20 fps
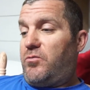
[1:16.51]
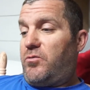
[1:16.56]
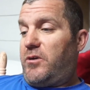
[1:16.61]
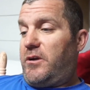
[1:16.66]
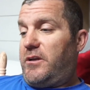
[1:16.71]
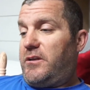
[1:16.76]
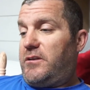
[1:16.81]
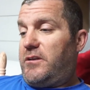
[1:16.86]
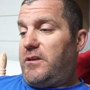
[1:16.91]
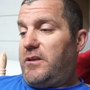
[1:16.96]
We're
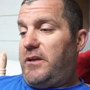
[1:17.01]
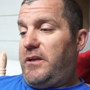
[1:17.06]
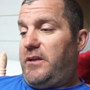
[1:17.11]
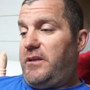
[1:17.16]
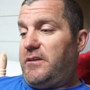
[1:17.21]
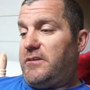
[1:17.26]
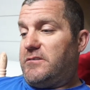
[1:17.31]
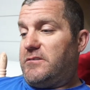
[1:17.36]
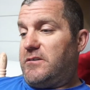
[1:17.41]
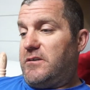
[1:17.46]
gonna delete
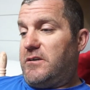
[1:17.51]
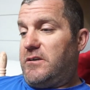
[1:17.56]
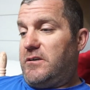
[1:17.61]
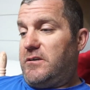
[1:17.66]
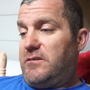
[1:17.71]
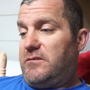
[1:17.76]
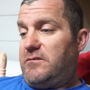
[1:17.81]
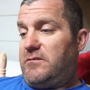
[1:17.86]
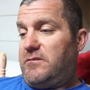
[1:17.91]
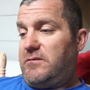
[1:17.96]
his.
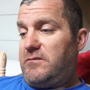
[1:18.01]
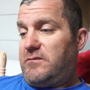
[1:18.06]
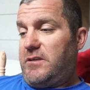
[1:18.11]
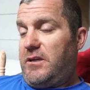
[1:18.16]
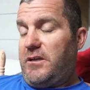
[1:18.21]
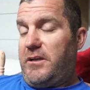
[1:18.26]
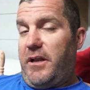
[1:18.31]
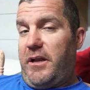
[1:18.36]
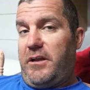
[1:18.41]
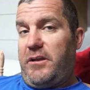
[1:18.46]
Uh, he's
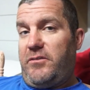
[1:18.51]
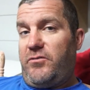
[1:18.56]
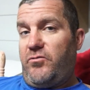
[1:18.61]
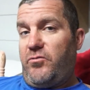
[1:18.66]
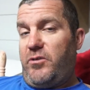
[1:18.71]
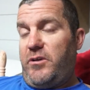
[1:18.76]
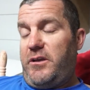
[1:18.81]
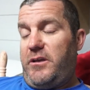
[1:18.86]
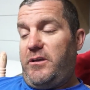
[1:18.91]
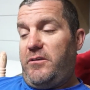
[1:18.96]
got
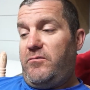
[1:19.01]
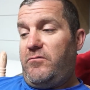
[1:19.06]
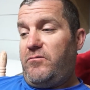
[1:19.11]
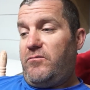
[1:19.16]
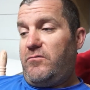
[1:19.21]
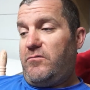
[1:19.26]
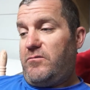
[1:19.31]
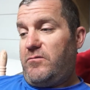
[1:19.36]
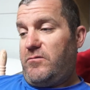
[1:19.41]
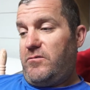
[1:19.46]
93
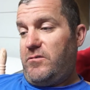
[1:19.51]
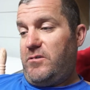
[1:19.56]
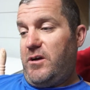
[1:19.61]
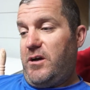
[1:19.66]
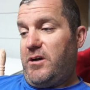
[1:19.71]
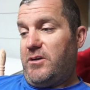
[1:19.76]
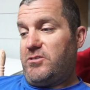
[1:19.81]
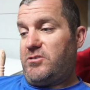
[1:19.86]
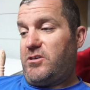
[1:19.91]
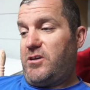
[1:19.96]

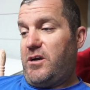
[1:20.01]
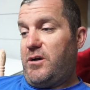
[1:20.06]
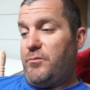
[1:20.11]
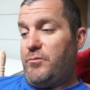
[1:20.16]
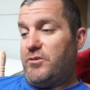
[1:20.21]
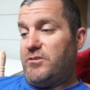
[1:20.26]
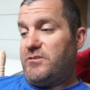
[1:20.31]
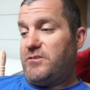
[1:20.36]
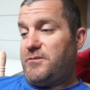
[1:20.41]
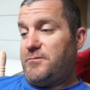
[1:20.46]
Dodge
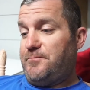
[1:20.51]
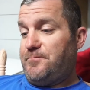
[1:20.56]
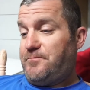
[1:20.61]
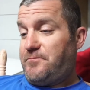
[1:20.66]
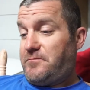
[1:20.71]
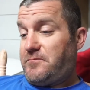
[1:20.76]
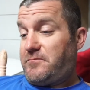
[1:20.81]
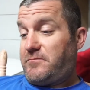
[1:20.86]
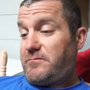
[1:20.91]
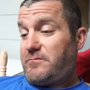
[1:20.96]
Cummins,
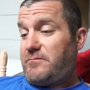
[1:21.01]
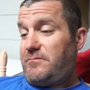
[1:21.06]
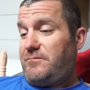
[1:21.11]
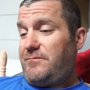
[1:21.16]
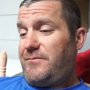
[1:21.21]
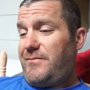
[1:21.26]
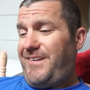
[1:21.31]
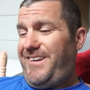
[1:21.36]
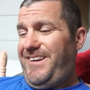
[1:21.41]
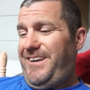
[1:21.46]

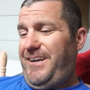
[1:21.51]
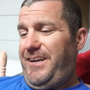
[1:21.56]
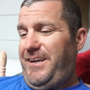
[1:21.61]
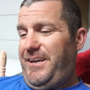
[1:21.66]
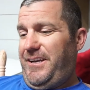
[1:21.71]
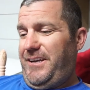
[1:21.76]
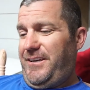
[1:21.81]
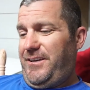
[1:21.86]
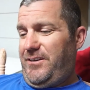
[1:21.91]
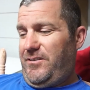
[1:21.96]

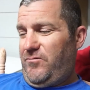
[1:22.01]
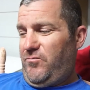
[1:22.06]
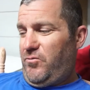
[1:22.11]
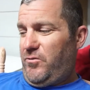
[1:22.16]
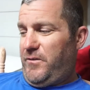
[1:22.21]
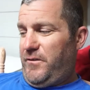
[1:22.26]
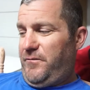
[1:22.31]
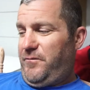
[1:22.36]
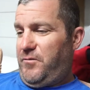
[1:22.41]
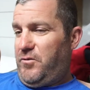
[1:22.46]
and
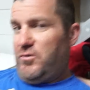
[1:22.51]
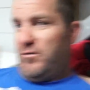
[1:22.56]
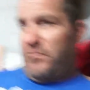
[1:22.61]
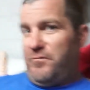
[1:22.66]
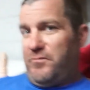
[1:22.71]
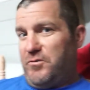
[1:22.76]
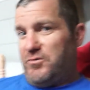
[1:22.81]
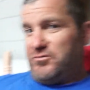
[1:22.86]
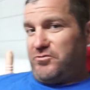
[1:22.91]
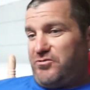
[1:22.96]
where the fuel
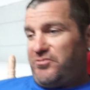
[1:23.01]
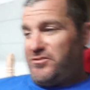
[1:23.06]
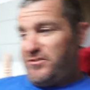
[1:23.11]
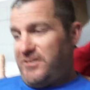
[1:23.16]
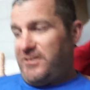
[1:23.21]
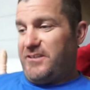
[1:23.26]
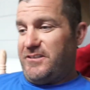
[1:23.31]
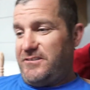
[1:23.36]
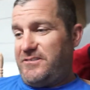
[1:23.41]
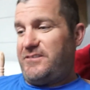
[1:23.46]
filter
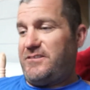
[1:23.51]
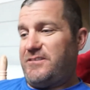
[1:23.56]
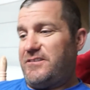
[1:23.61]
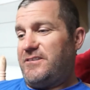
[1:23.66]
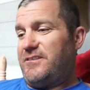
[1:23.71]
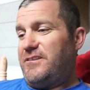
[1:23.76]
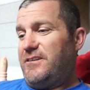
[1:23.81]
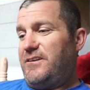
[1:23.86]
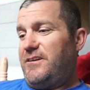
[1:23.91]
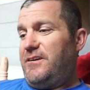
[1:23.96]
sits,
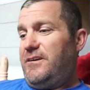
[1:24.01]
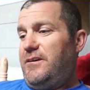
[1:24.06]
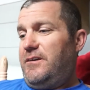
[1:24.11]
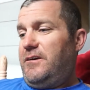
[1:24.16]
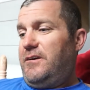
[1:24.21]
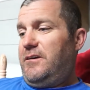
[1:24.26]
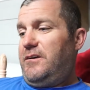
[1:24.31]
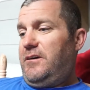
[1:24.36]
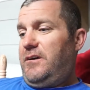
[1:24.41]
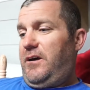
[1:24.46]

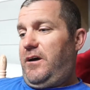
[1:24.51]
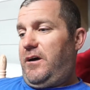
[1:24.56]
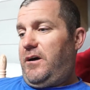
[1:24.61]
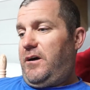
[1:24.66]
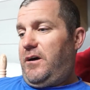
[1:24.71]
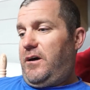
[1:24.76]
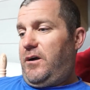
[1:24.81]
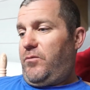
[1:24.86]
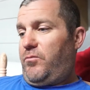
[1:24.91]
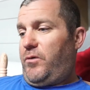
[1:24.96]

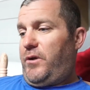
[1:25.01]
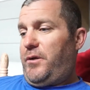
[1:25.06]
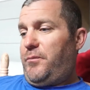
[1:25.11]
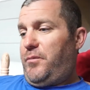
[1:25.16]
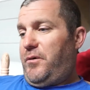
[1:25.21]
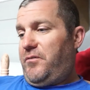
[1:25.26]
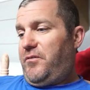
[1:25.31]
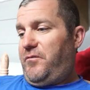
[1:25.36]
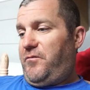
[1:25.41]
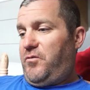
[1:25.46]
uh, right
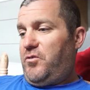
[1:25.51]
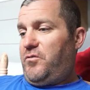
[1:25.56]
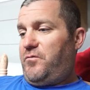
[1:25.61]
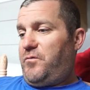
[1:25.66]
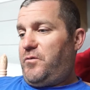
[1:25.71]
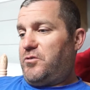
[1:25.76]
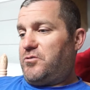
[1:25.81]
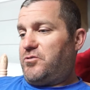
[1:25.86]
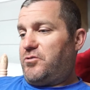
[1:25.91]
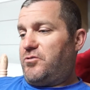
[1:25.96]
above the fuel
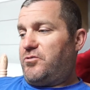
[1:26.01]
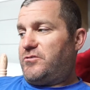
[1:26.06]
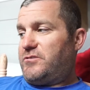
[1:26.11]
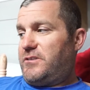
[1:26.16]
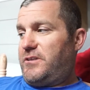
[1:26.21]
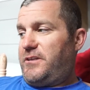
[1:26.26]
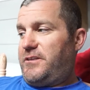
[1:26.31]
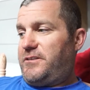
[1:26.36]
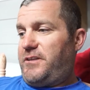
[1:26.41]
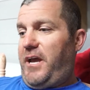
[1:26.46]
filters
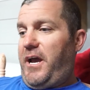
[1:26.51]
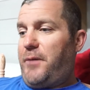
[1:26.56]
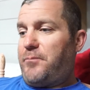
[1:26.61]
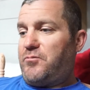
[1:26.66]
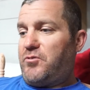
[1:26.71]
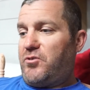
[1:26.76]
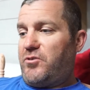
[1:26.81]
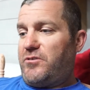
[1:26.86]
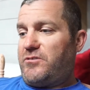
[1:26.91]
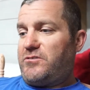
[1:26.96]
and the
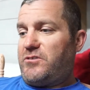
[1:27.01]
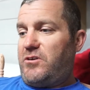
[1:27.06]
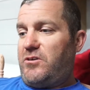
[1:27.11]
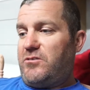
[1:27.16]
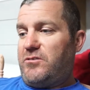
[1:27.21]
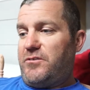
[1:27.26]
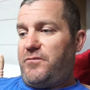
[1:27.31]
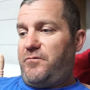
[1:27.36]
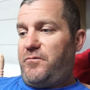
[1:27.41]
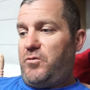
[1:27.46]
adapter, it's
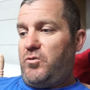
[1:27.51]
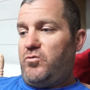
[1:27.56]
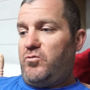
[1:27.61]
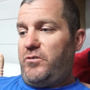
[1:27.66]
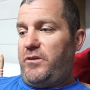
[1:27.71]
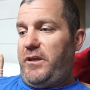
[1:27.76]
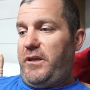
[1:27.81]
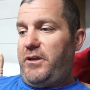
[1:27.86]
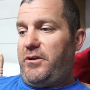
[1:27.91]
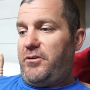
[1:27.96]
called a fuel
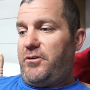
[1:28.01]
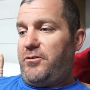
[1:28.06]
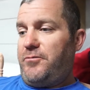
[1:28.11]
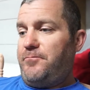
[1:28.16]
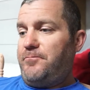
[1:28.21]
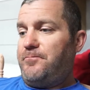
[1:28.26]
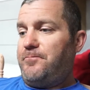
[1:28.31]
heater.